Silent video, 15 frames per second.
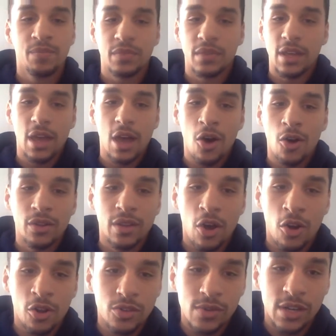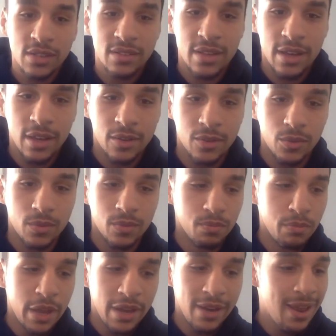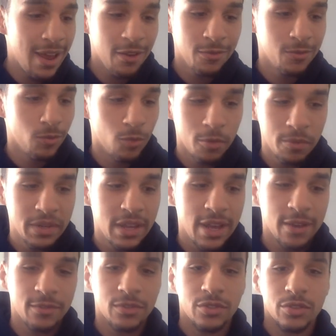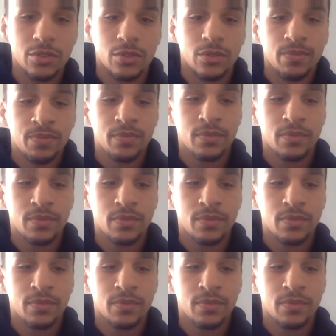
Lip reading: They all the rights that men have, women have too.